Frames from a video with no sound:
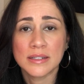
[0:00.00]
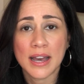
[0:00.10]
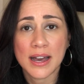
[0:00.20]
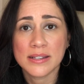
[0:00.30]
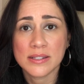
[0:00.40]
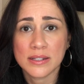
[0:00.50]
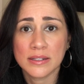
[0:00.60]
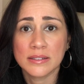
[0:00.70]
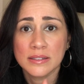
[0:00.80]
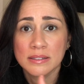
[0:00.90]
as
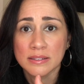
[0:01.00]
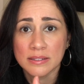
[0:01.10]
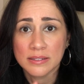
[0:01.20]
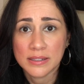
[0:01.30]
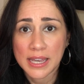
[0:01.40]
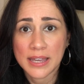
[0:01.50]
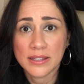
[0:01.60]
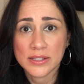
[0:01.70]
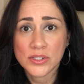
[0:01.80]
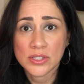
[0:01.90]
an
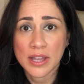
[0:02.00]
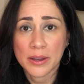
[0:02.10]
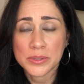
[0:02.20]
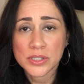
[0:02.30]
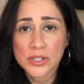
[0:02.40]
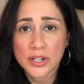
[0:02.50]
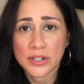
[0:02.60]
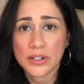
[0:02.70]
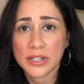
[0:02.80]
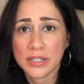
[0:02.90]
English language learner,